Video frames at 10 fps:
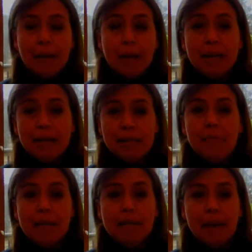Because, see,
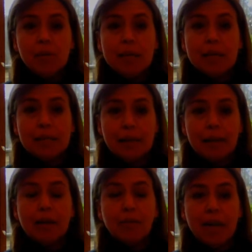many times we get
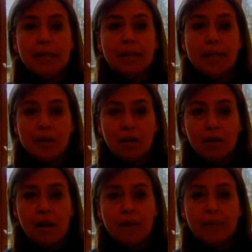stuck in ruts in our
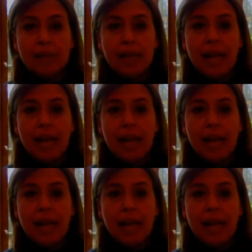lives